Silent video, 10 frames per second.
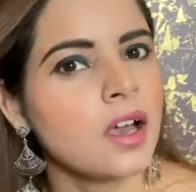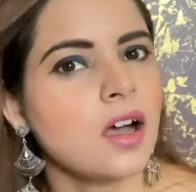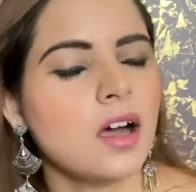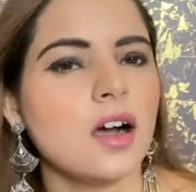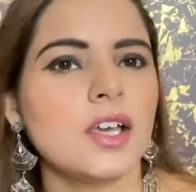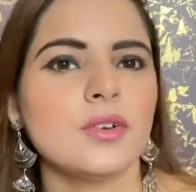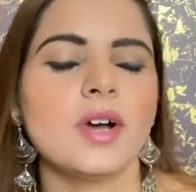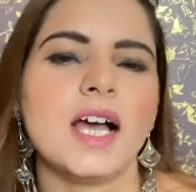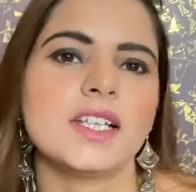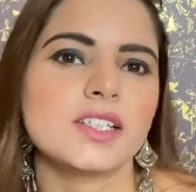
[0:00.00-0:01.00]

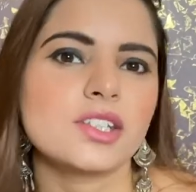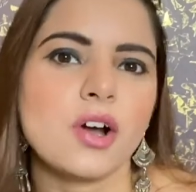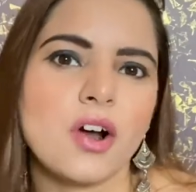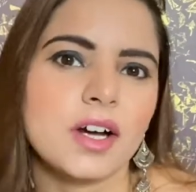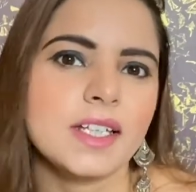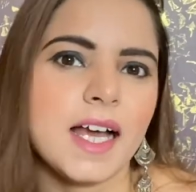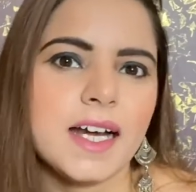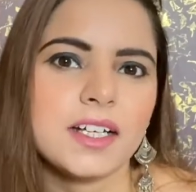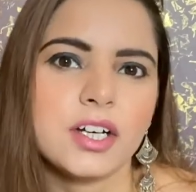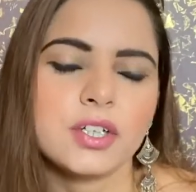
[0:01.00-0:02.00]
I just thought
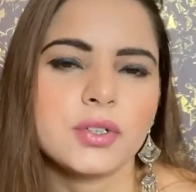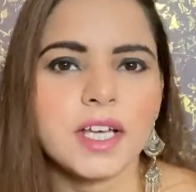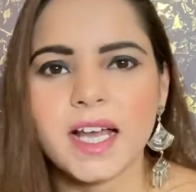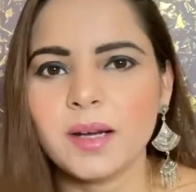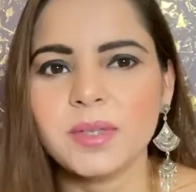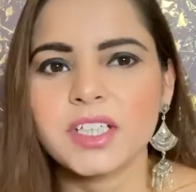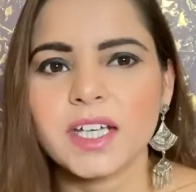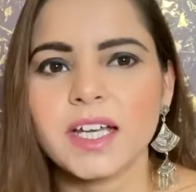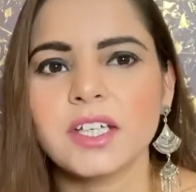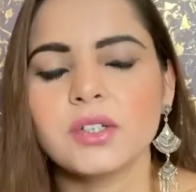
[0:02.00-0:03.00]
that today I'll be
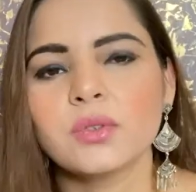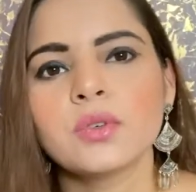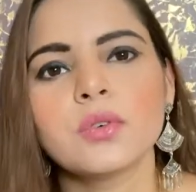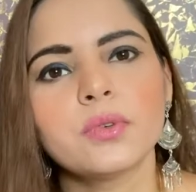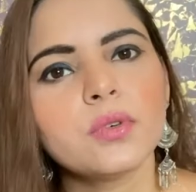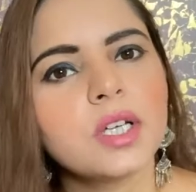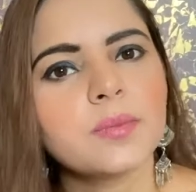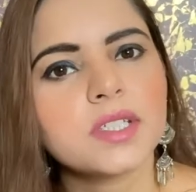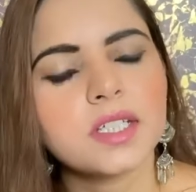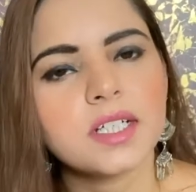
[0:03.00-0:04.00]
sharing you few
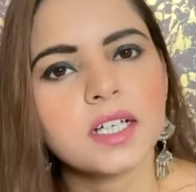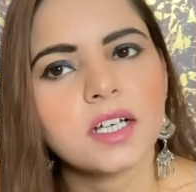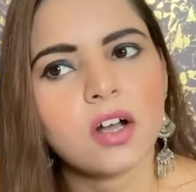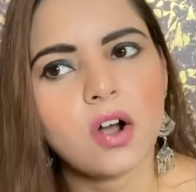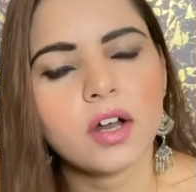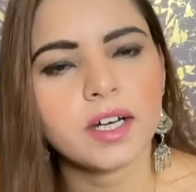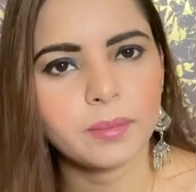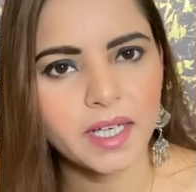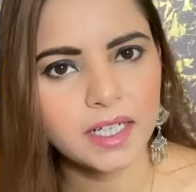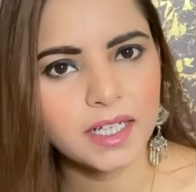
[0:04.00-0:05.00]
lipsticks or
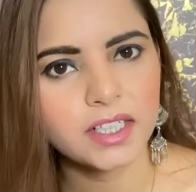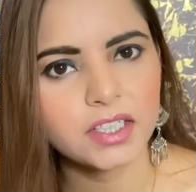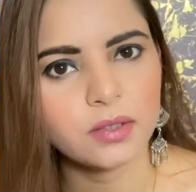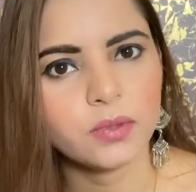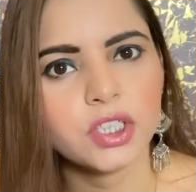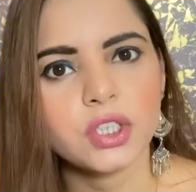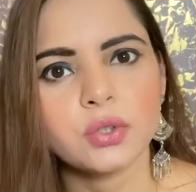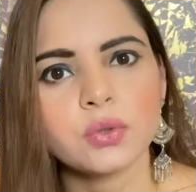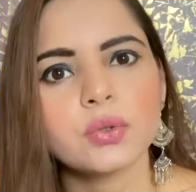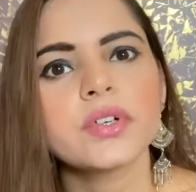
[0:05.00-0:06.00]
my collection which
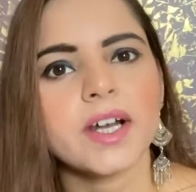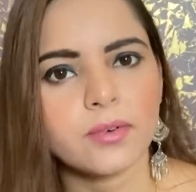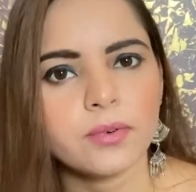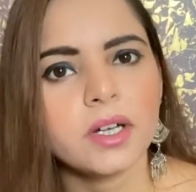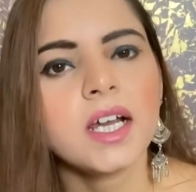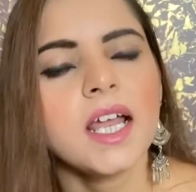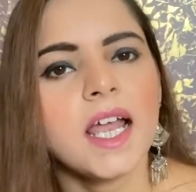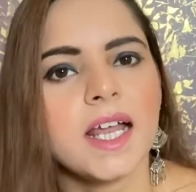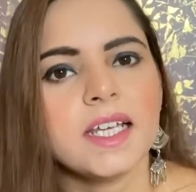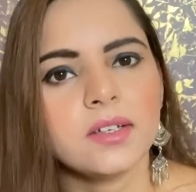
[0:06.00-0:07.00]
you could refer
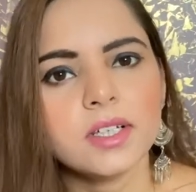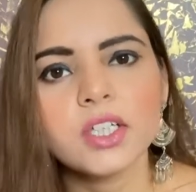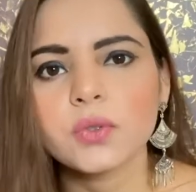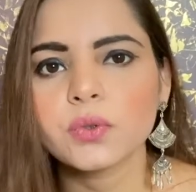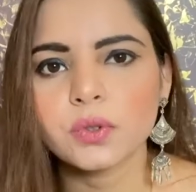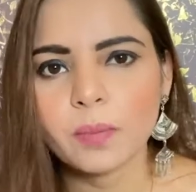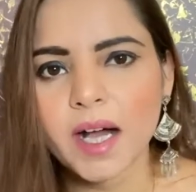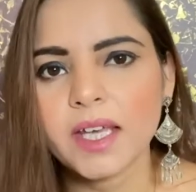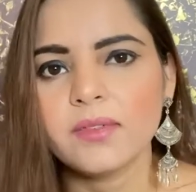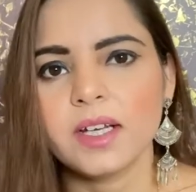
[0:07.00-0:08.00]
and even you could
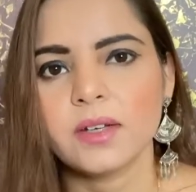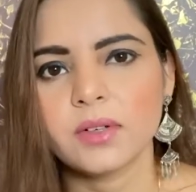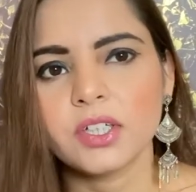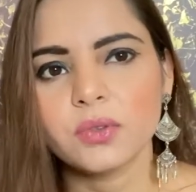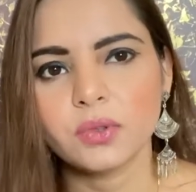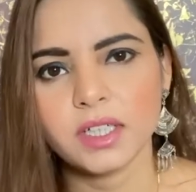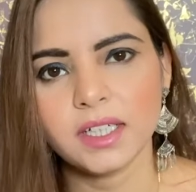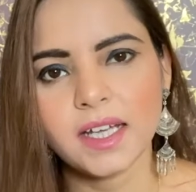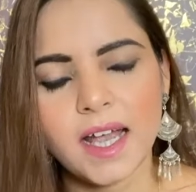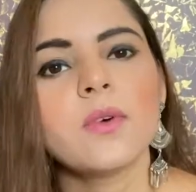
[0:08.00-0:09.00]
buy whenever you
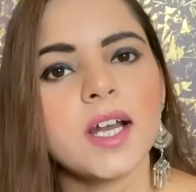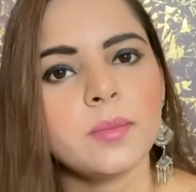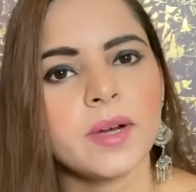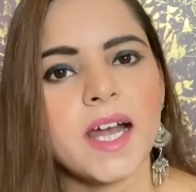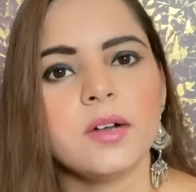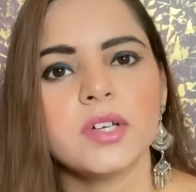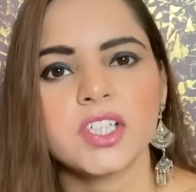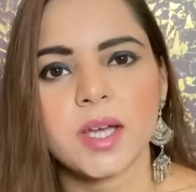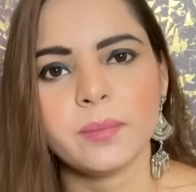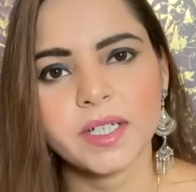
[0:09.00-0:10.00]
need. One brand which
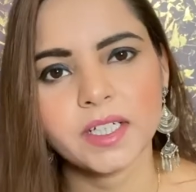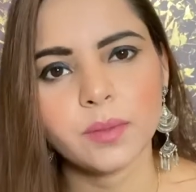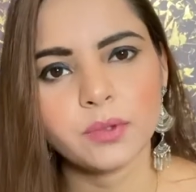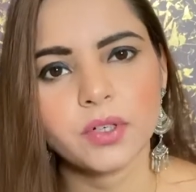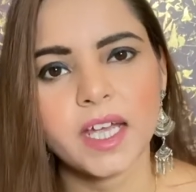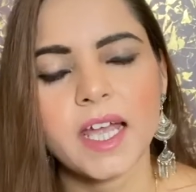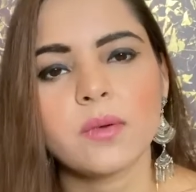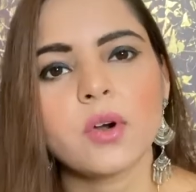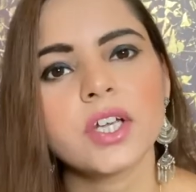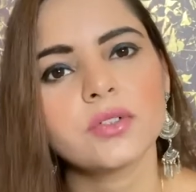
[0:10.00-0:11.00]
I picked up today and
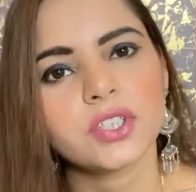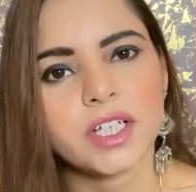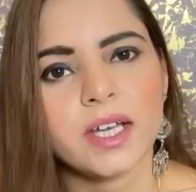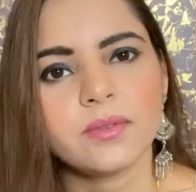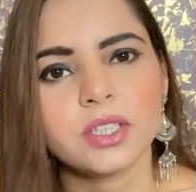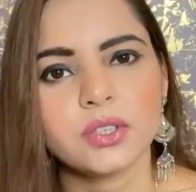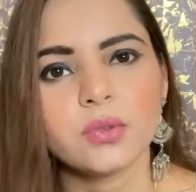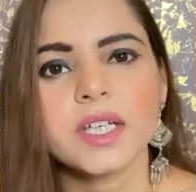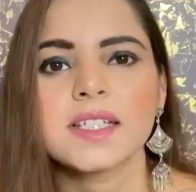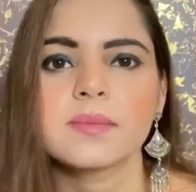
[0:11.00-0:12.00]
wanted to share with
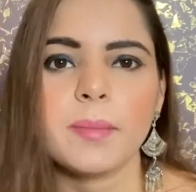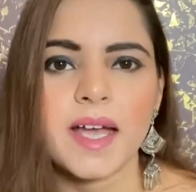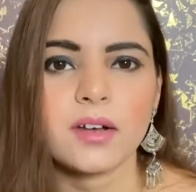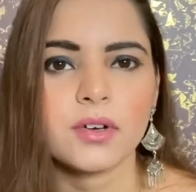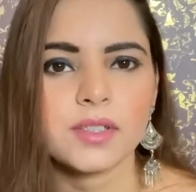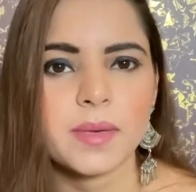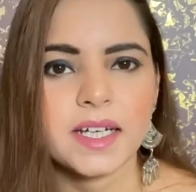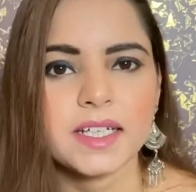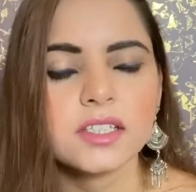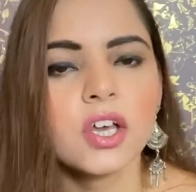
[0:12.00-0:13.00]
you is MAC
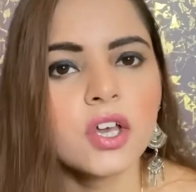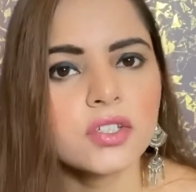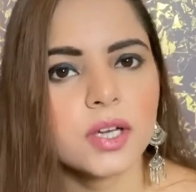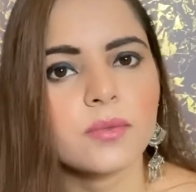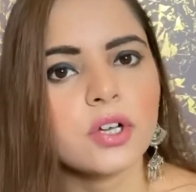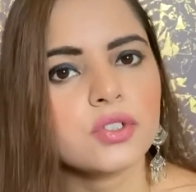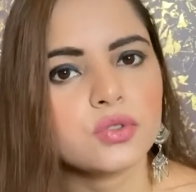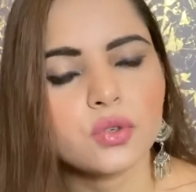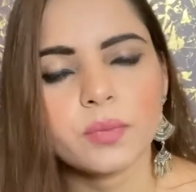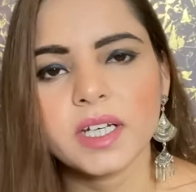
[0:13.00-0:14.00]
Cosmetics. So I've got
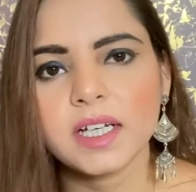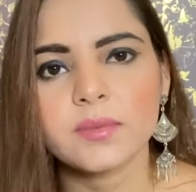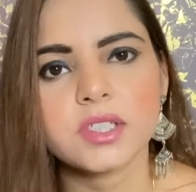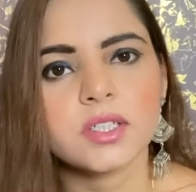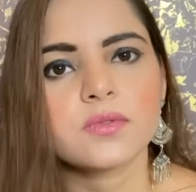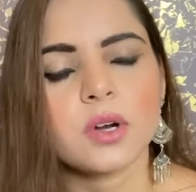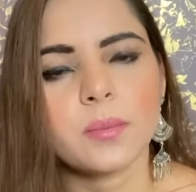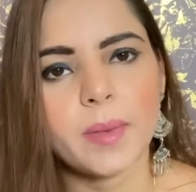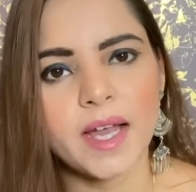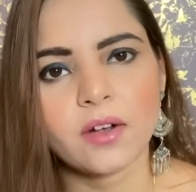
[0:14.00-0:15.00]
so many lipsticks
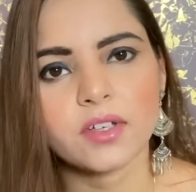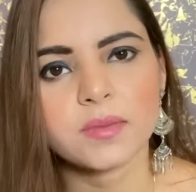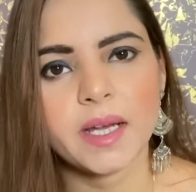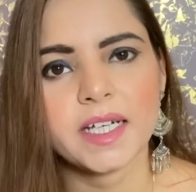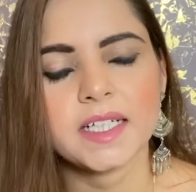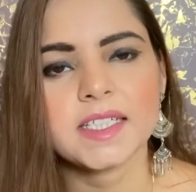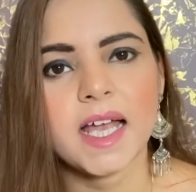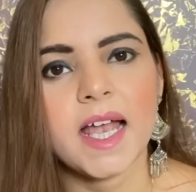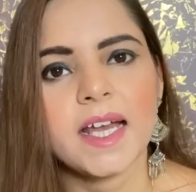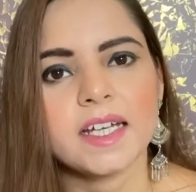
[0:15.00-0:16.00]
from MAC Cosmetics,
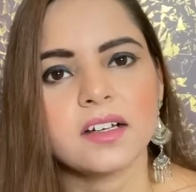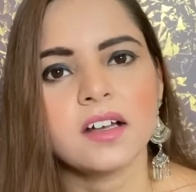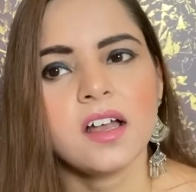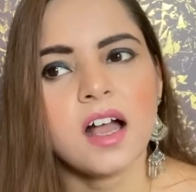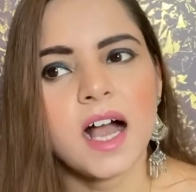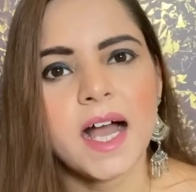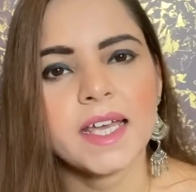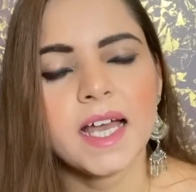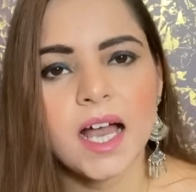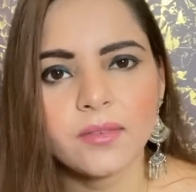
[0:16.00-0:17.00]
and I
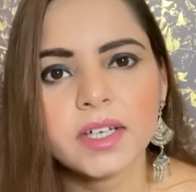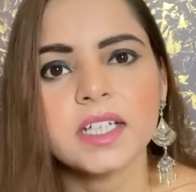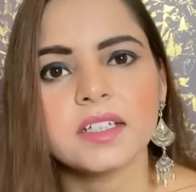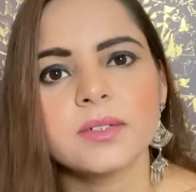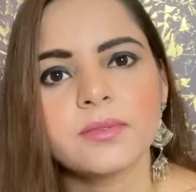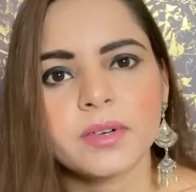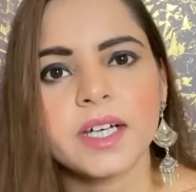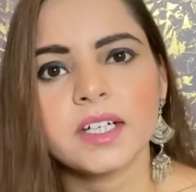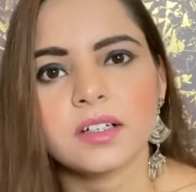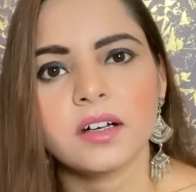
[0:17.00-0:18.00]
have in
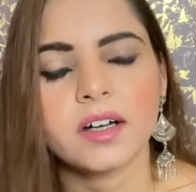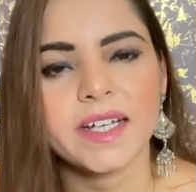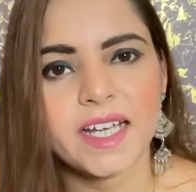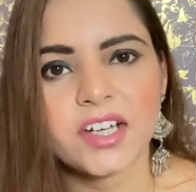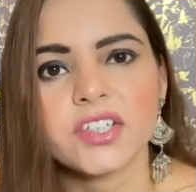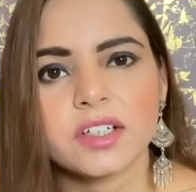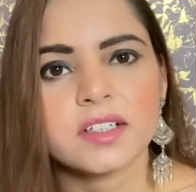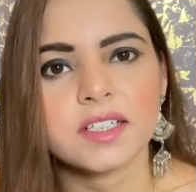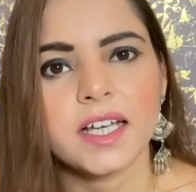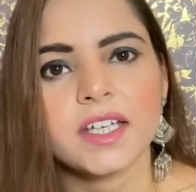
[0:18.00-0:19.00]
different
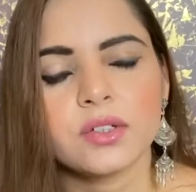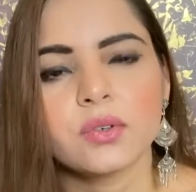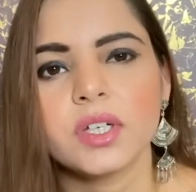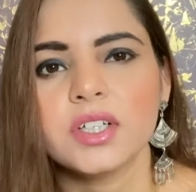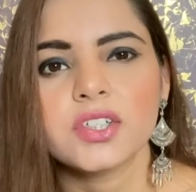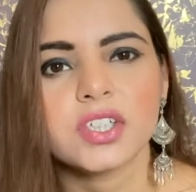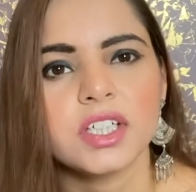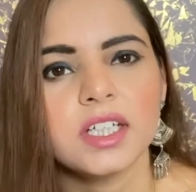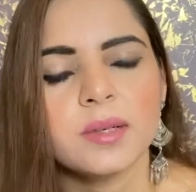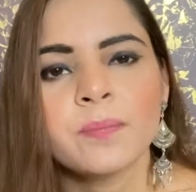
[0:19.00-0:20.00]
textures, like, you know, in
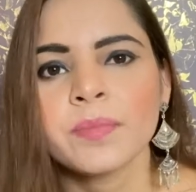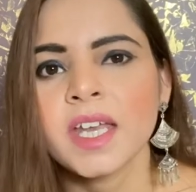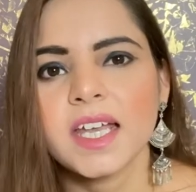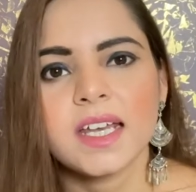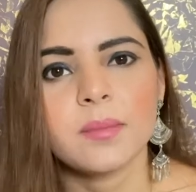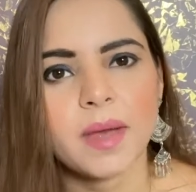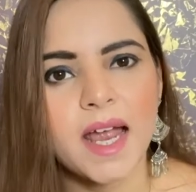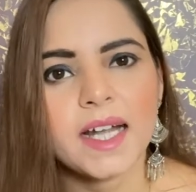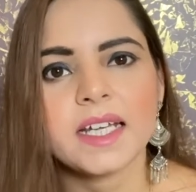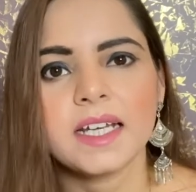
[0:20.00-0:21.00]
sheen, in
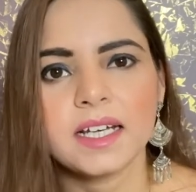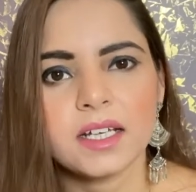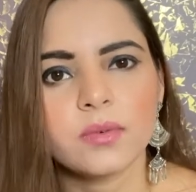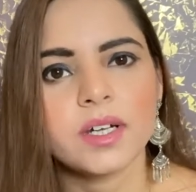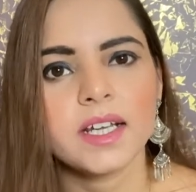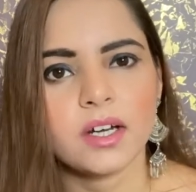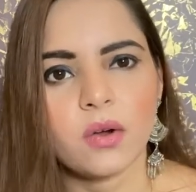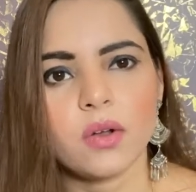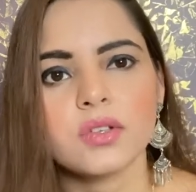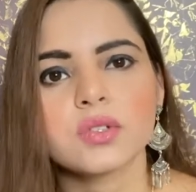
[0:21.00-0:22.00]
matte, in liquid and
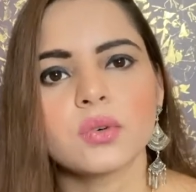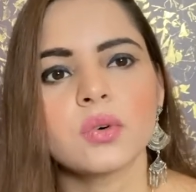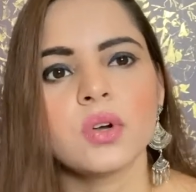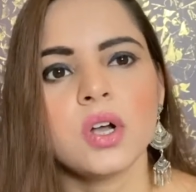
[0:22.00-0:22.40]
all. So